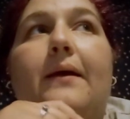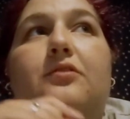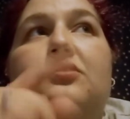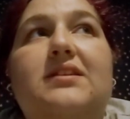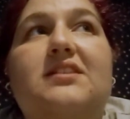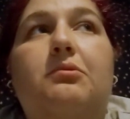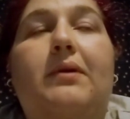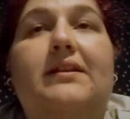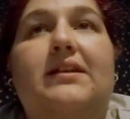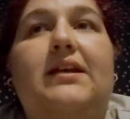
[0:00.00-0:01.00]
just as we
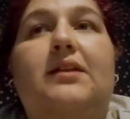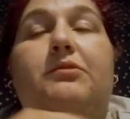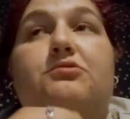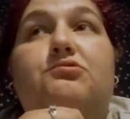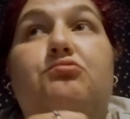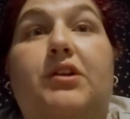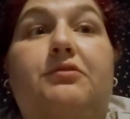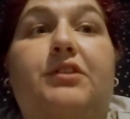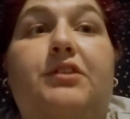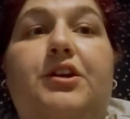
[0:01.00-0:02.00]
went in, which was really,
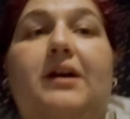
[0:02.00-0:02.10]
really cute.